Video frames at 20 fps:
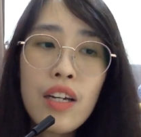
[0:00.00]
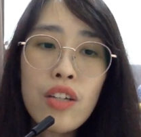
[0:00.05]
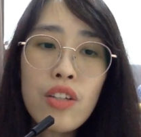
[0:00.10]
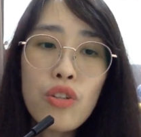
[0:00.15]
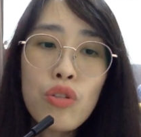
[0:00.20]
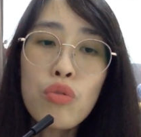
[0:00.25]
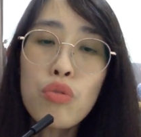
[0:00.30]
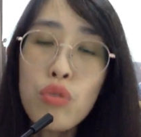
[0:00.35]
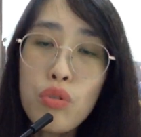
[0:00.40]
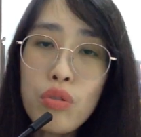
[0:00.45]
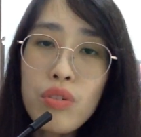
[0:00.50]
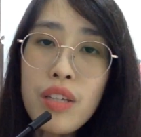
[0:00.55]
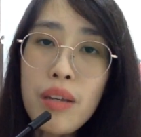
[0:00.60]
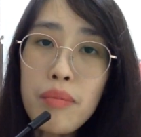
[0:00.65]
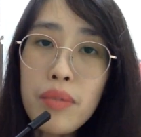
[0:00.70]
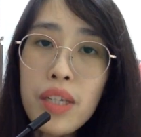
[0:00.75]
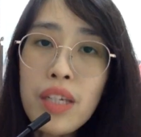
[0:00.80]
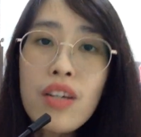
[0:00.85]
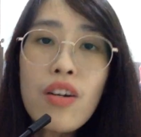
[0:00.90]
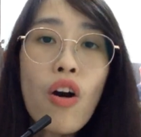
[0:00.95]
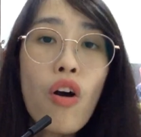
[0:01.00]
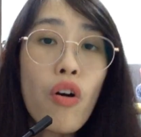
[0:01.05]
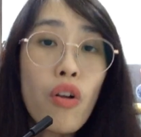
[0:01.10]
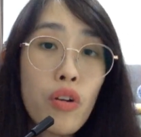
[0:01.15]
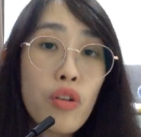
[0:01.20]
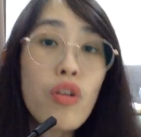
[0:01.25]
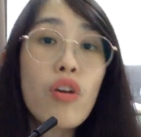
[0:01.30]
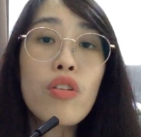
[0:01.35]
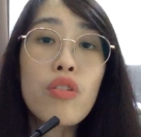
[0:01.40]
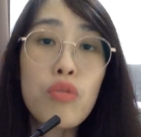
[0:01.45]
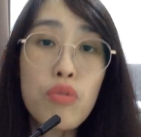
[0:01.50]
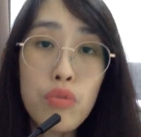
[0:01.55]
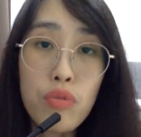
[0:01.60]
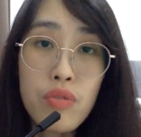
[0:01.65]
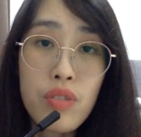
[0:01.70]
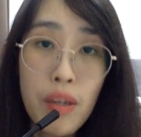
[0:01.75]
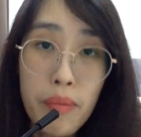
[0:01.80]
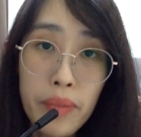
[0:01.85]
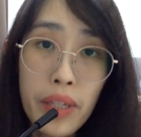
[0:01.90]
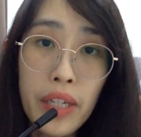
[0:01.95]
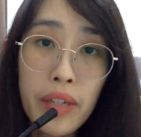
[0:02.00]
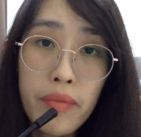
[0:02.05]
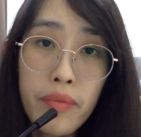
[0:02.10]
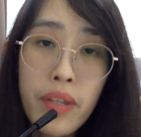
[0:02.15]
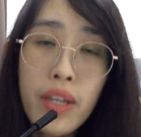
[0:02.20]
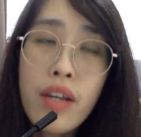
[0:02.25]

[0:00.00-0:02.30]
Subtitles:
to do something or not to do something.